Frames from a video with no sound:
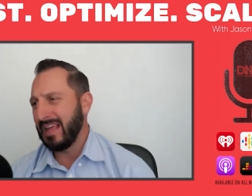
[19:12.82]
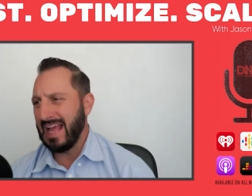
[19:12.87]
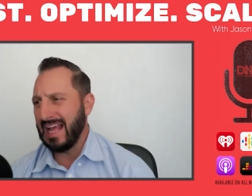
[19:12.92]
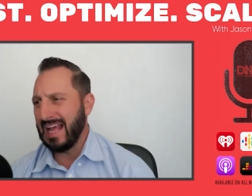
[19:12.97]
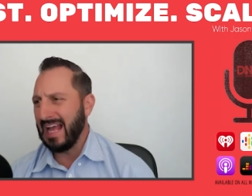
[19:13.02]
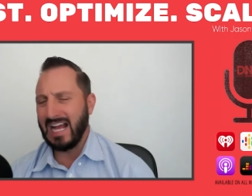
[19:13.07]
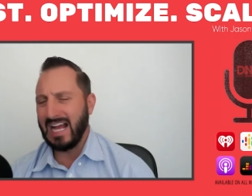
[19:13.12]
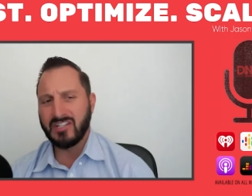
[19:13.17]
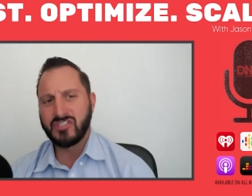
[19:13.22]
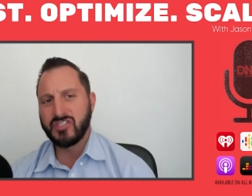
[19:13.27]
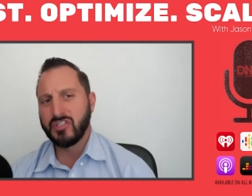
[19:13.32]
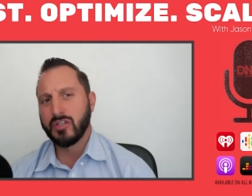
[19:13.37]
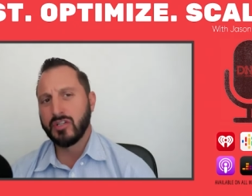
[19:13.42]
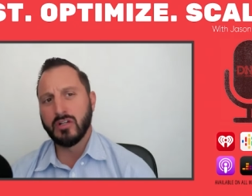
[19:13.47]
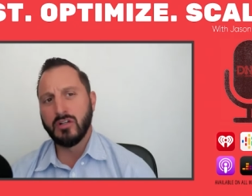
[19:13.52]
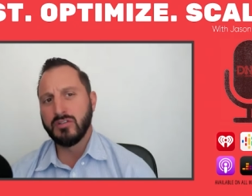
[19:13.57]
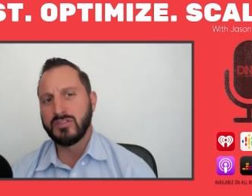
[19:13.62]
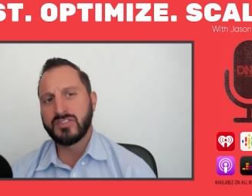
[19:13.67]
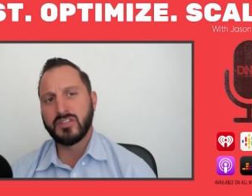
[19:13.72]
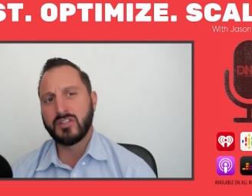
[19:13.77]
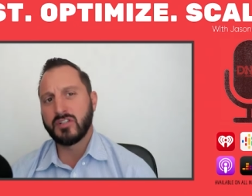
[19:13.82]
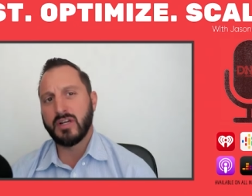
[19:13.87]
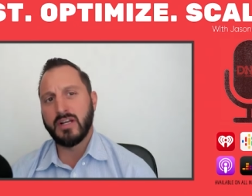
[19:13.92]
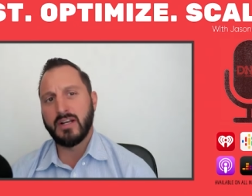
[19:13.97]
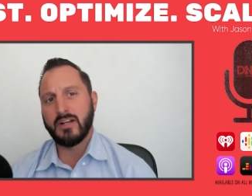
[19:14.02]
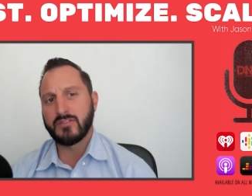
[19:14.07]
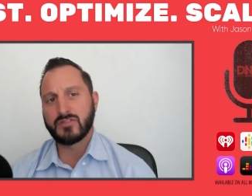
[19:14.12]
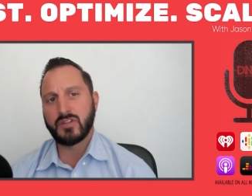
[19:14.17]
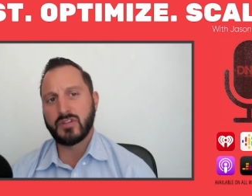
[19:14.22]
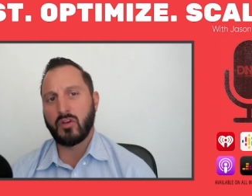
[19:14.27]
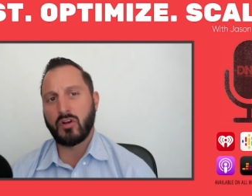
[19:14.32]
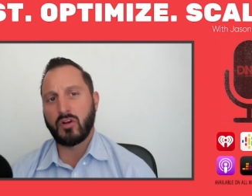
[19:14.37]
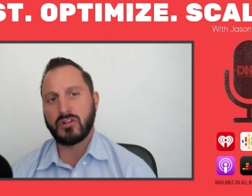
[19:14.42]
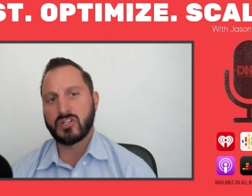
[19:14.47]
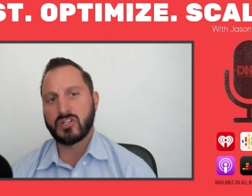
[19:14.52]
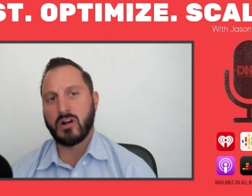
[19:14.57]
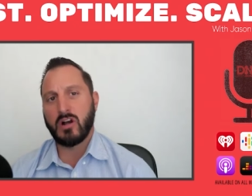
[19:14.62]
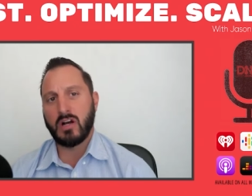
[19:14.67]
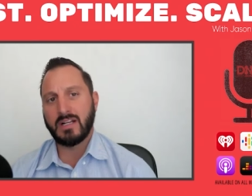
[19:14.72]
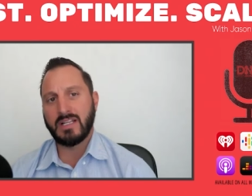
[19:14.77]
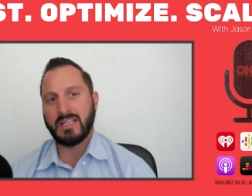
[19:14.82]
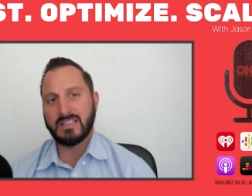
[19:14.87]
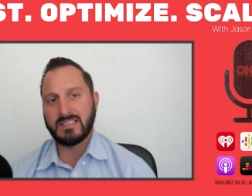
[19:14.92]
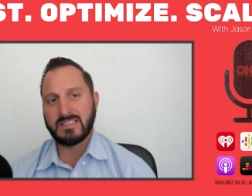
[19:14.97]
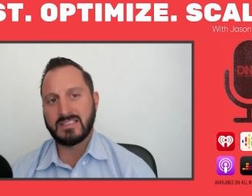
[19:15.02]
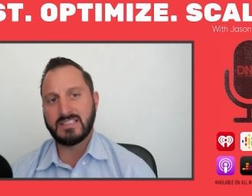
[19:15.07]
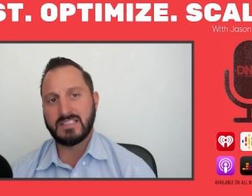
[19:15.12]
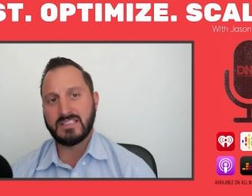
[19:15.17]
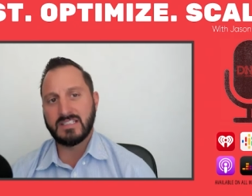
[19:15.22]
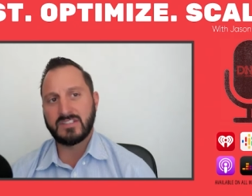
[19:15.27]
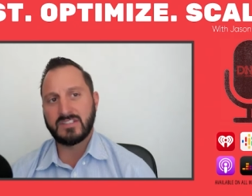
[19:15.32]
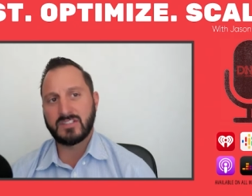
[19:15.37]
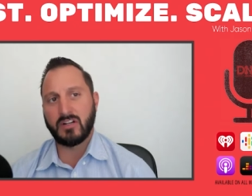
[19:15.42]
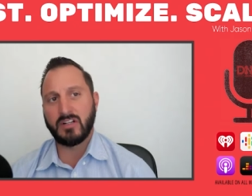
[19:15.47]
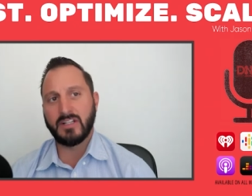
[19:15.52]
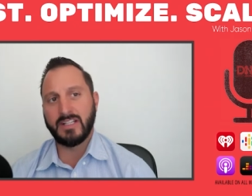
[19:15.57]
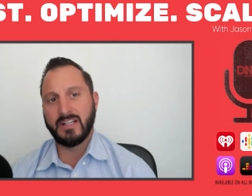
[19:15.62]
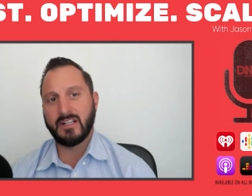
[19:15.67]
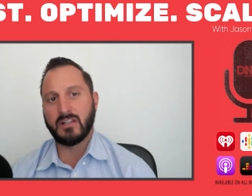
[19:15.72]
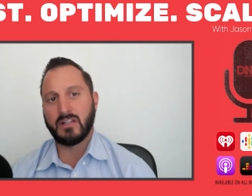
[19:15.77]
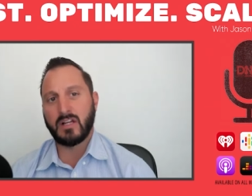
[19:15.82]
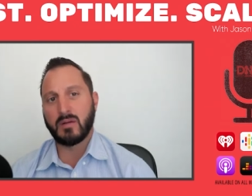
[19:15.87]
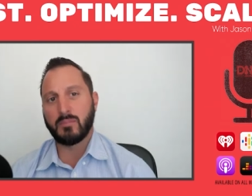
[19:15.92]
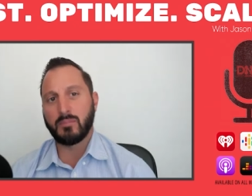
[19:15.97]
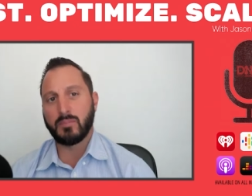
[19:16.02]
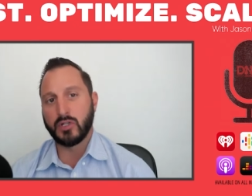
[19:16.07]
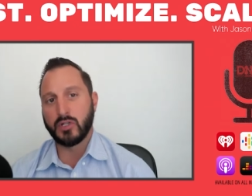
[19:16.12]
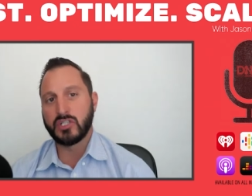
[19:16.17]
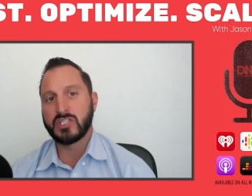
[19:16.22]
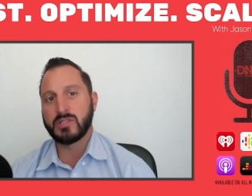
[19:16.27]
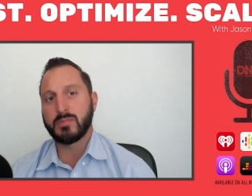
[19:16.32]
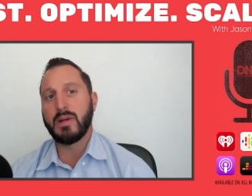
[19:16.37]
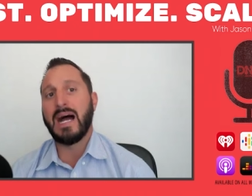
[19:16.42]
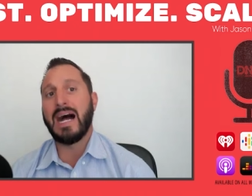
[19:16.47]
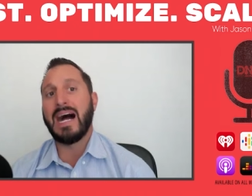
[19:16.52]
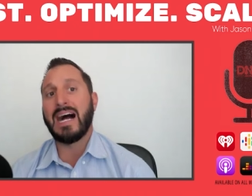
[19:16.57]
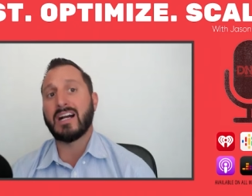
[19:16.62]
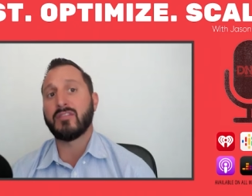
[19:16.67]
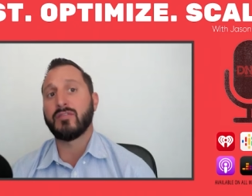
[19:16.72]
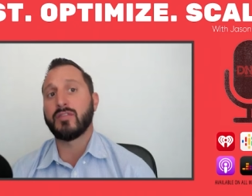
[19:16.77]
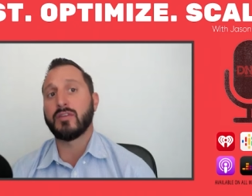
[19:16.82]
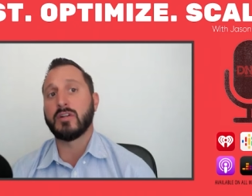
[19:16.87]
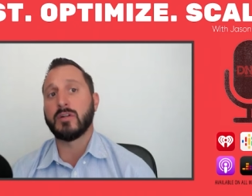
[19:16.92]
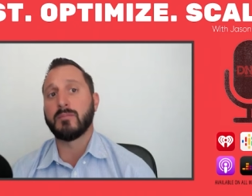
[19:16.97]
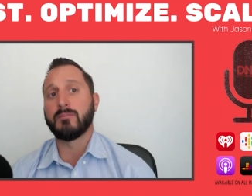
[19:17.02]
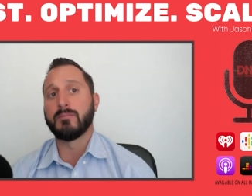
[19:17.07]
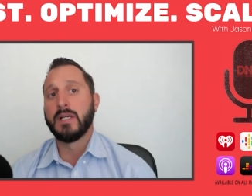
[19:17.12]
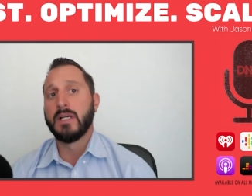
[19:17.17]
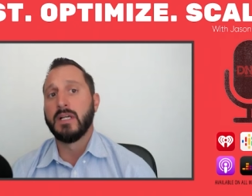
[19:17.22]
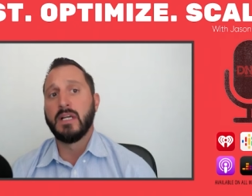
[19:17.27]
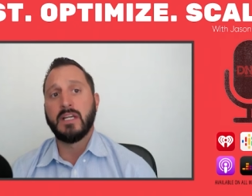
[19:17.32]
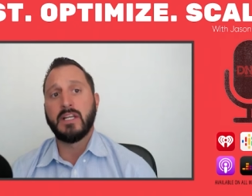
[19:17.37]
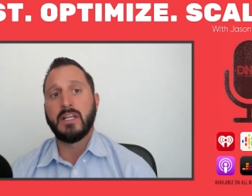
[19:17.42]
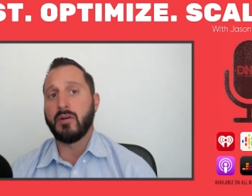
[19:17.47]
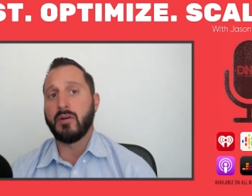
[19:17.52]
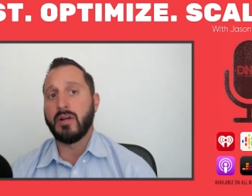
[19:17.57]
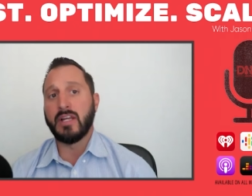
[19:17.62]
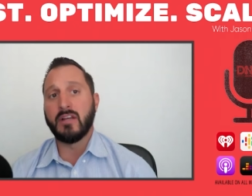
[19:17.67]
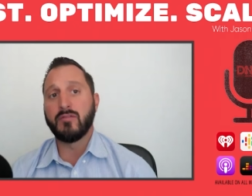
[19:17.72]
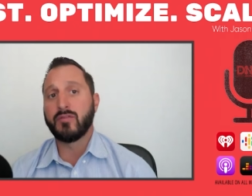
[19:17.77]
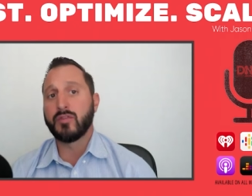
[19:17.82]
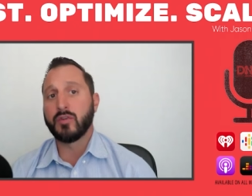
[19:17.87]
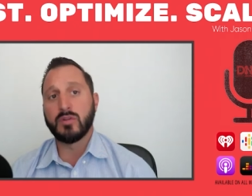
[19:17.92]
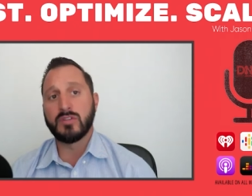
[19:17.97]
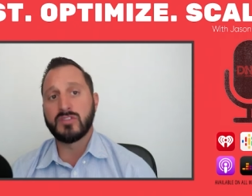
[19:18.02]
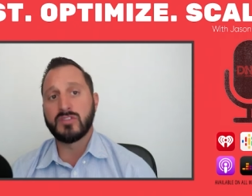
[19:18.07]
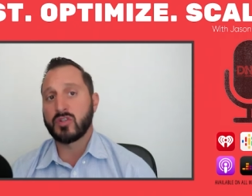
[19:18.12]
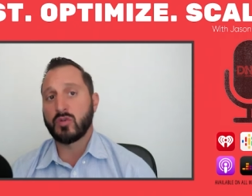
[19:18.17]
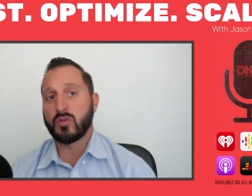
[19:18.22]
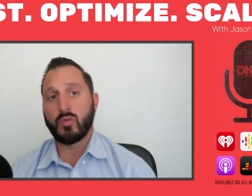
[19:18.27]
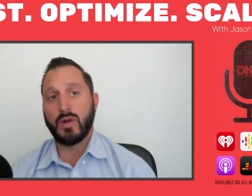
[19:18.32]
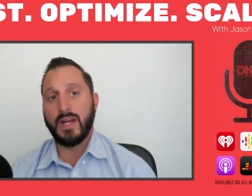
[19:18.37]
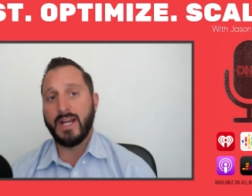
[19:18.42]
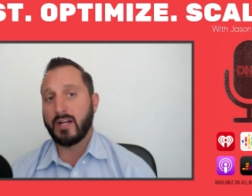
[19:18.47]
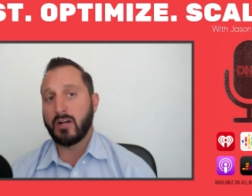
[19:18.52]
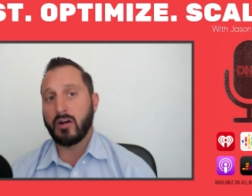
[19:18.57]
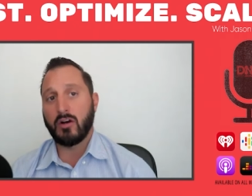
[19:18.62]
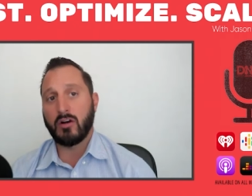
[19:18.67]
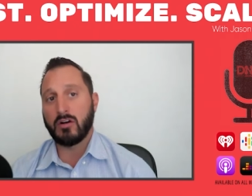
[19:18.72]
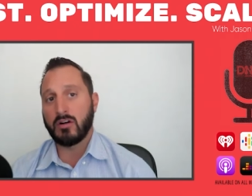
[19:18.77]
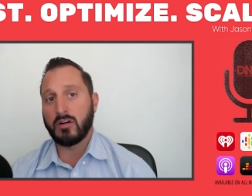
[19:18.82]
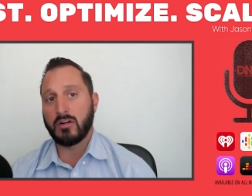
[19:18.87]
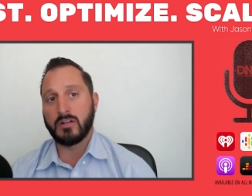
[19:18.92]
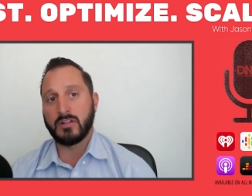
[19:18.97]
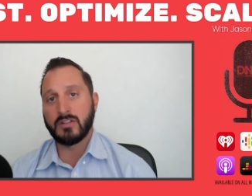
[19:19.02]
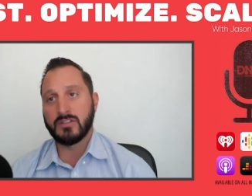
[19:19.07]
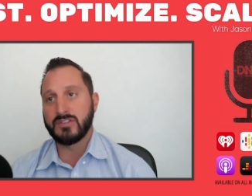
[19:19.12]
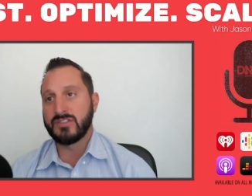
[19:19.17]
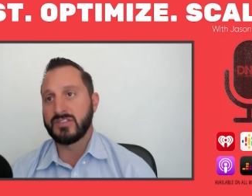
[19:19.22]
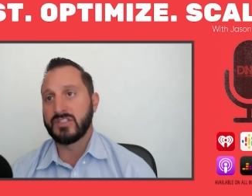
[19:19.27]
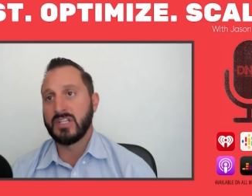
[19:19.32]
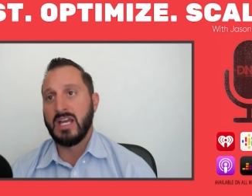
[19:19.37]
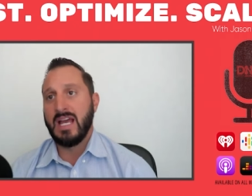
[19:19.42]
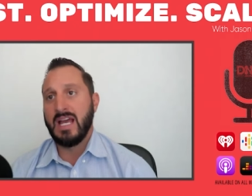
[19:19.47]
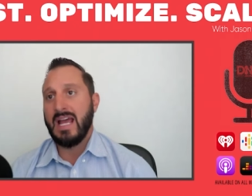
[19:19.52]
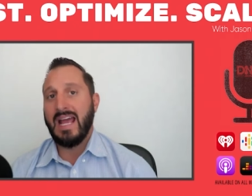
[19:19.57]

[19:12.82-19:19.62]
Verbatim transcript: as you go to creators with larger audiences, are you getting a lot of pushback for, you know, influencer rate cards?